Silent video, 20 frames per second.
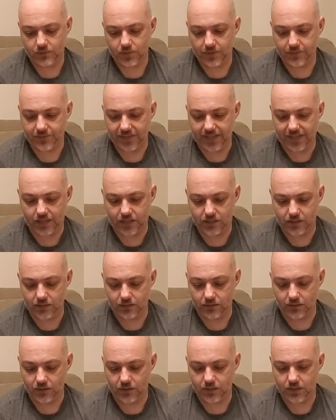effects
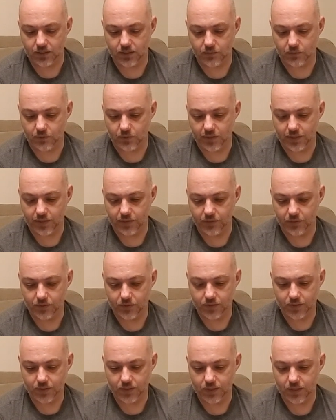and looks that we're not
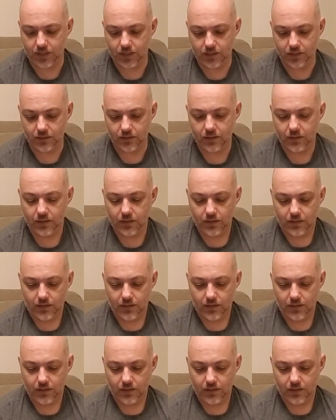used to seeing,